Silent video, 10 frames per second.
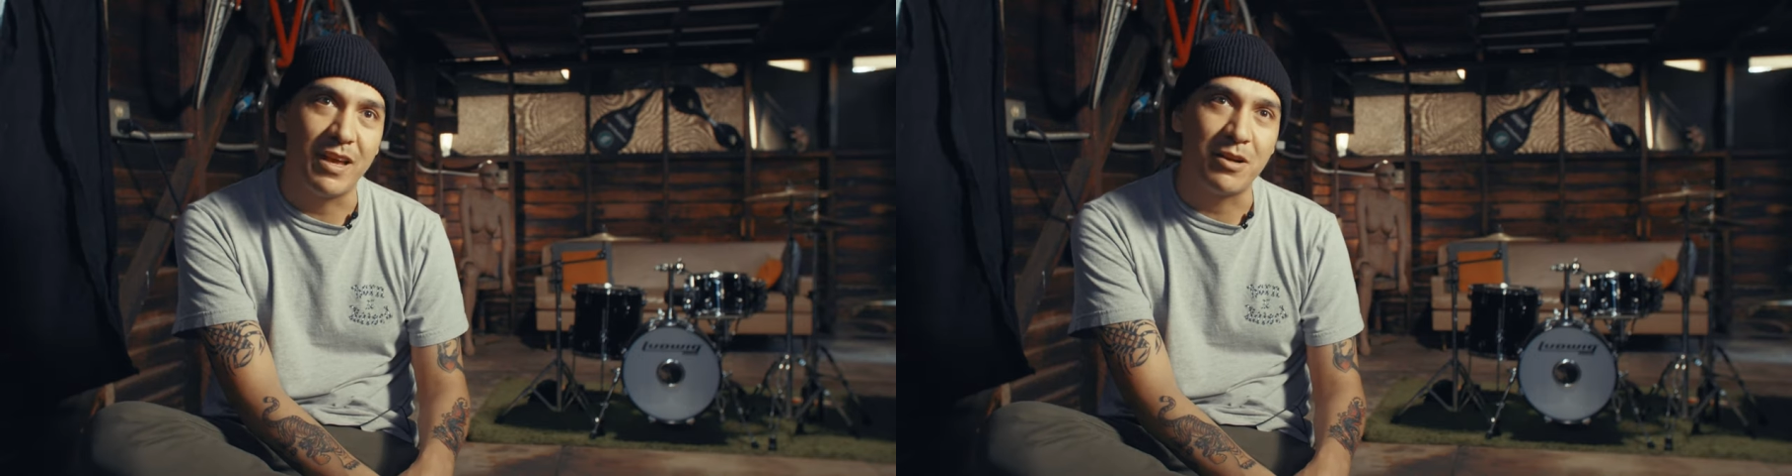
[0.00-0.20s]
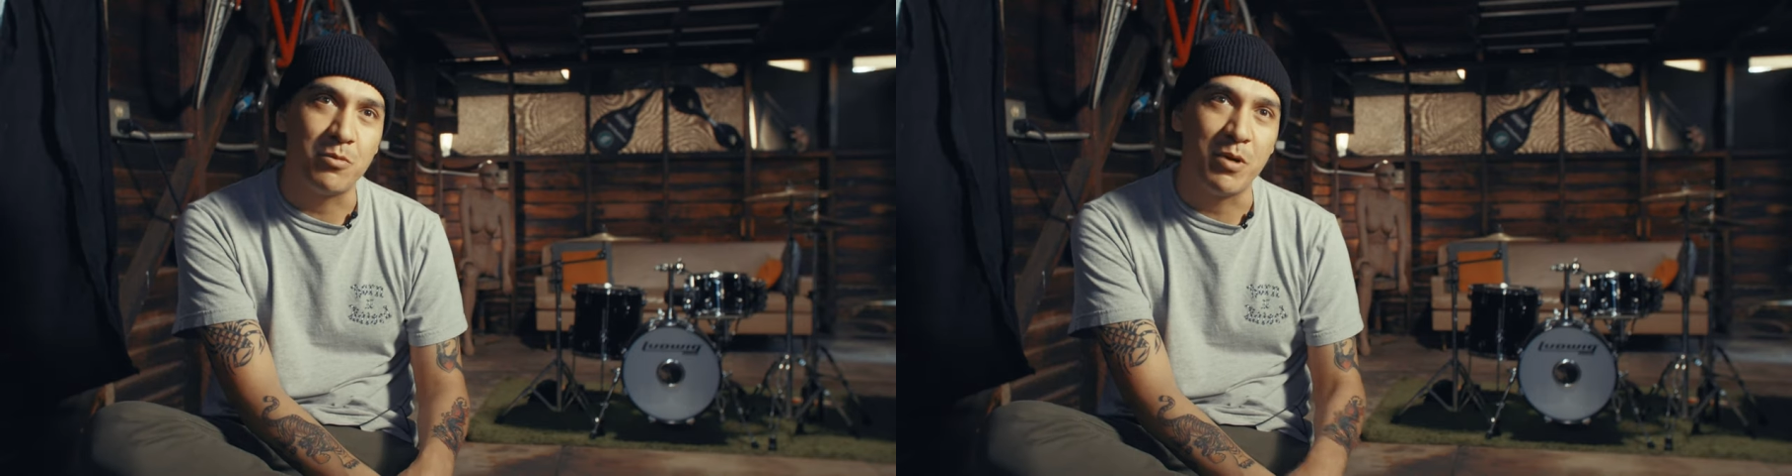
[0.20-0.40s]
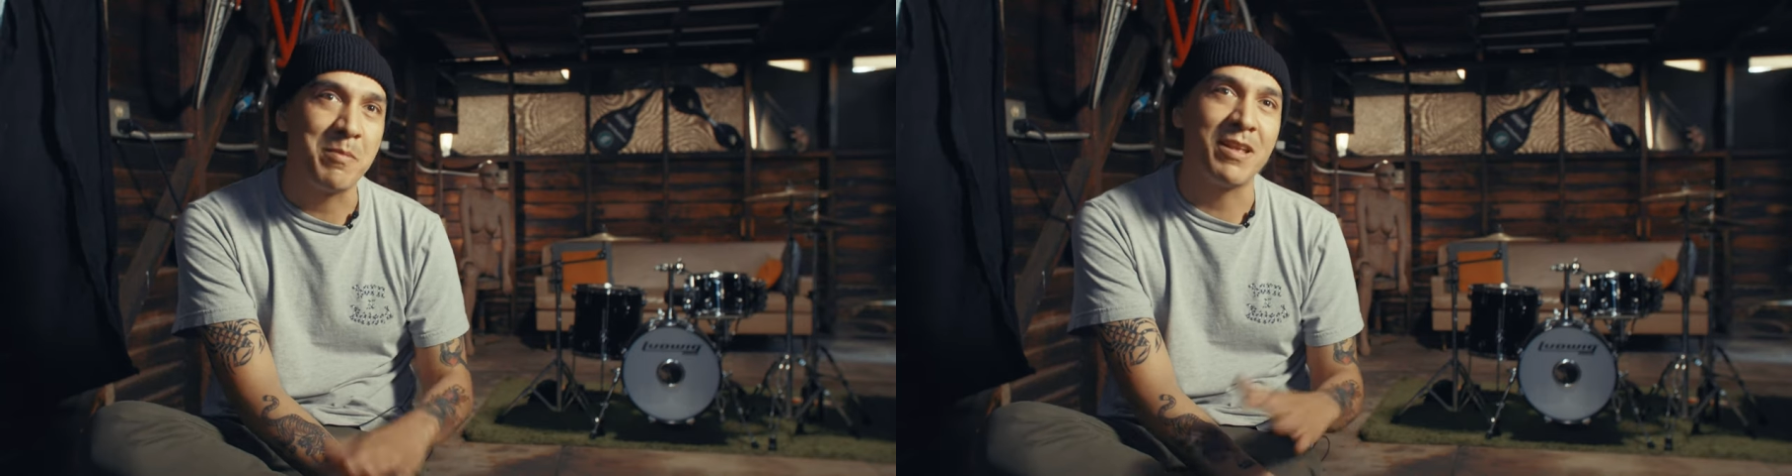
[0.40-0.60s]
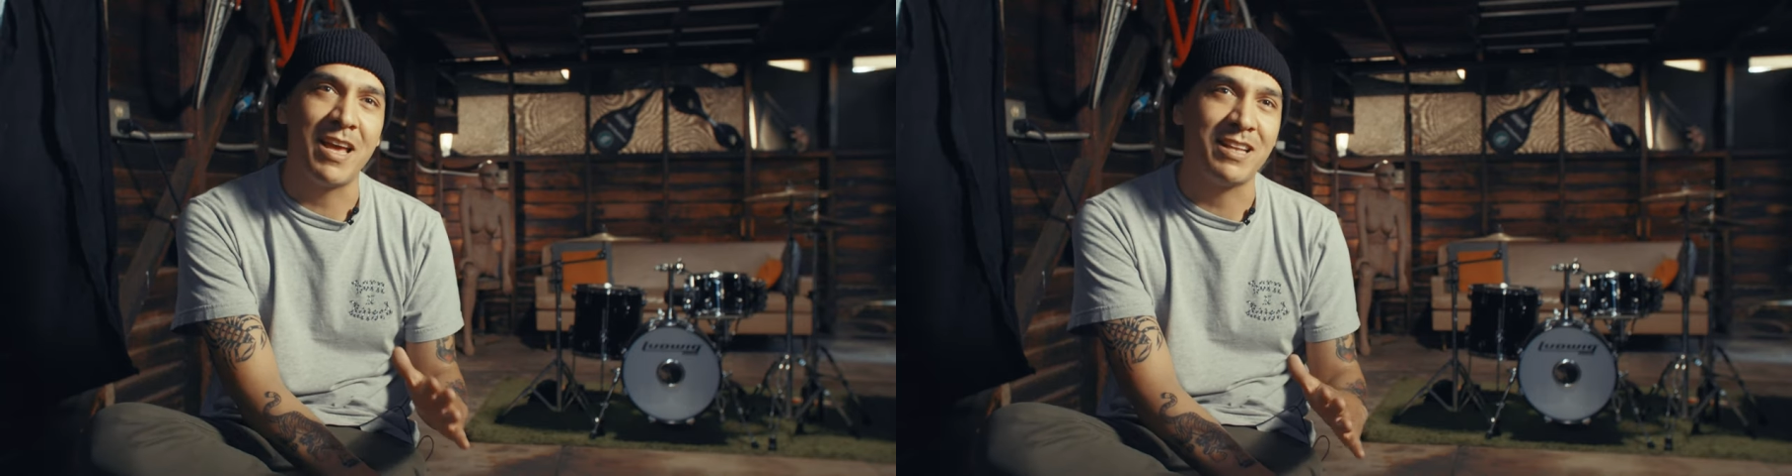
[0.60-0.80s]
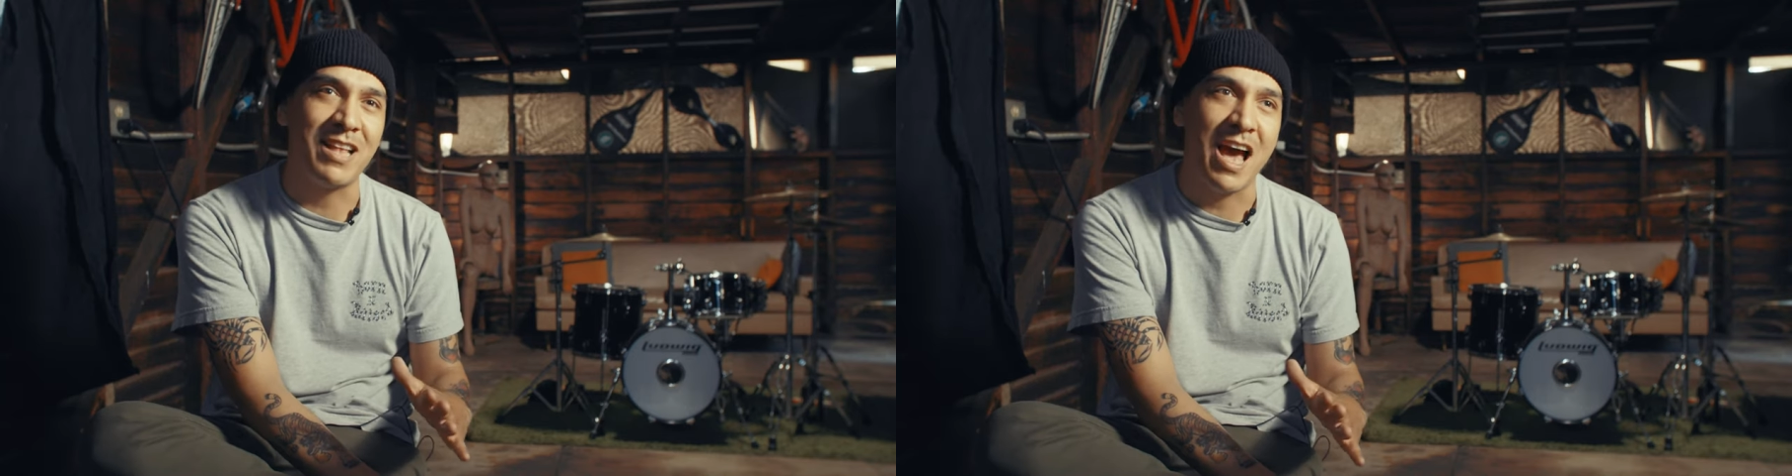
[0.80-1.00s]
like women
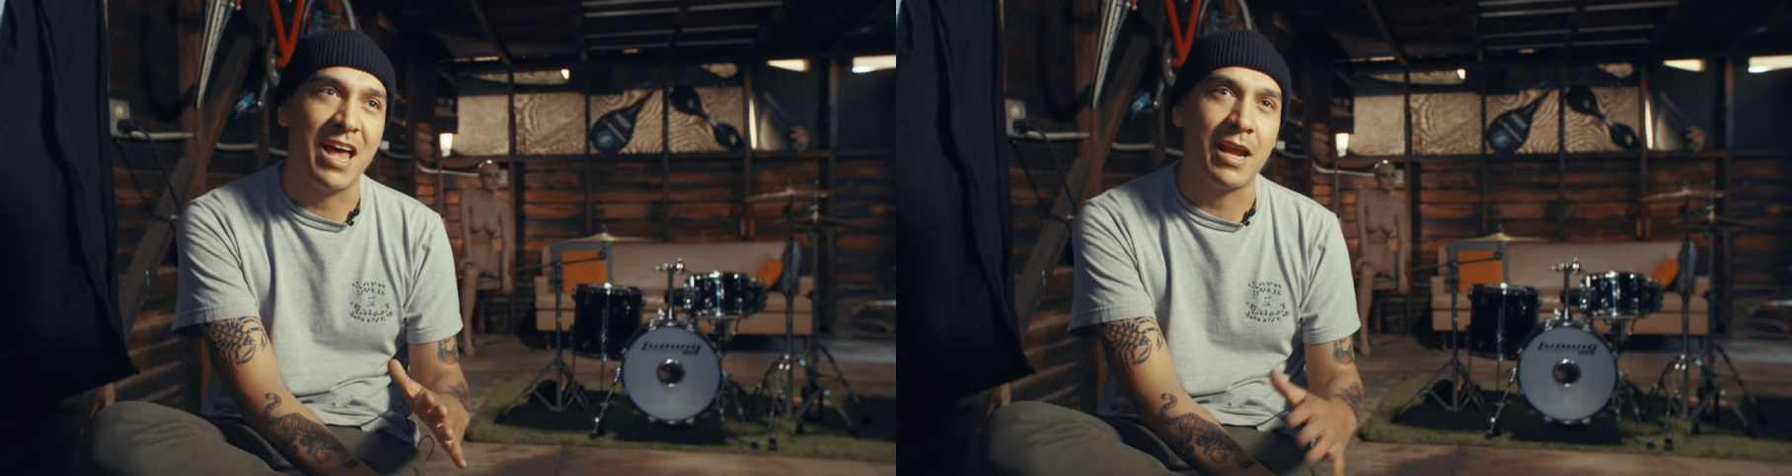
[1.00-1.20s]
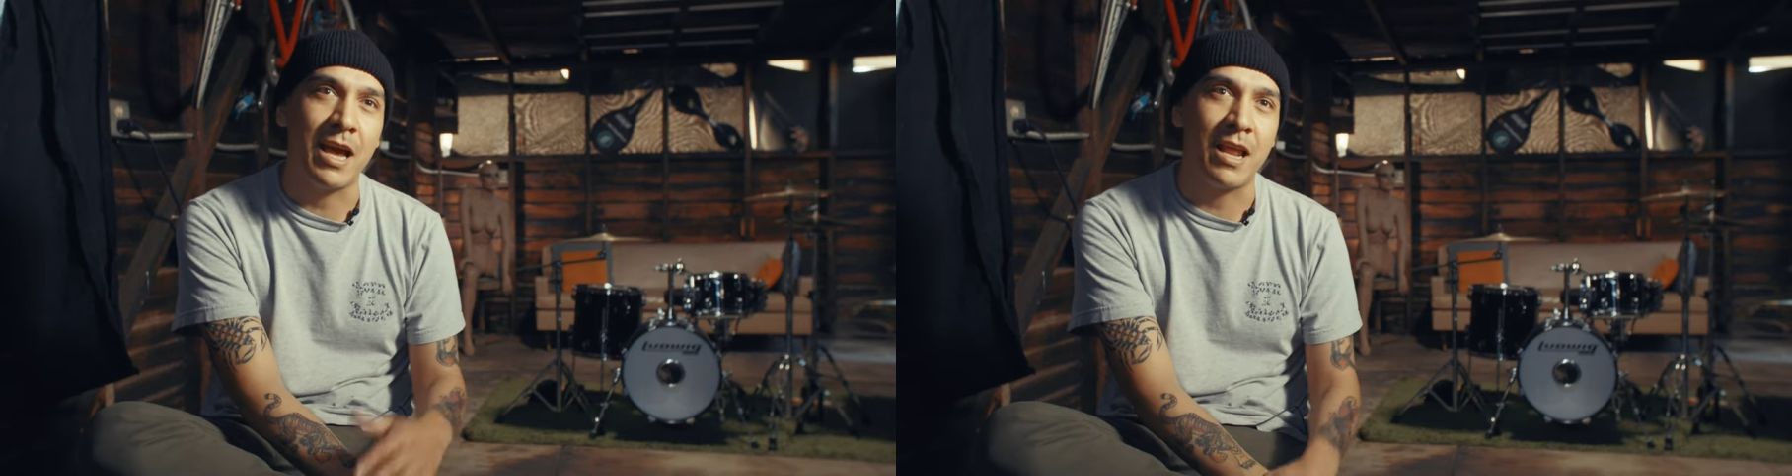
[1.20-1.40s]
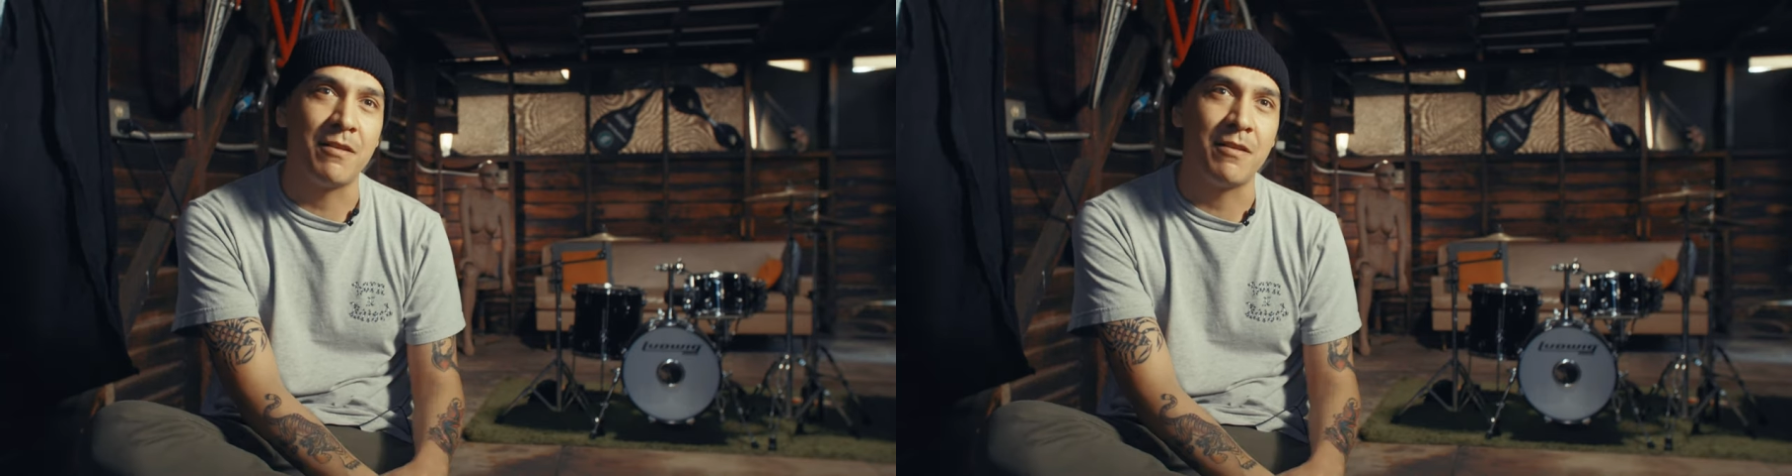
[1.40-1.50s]
like that.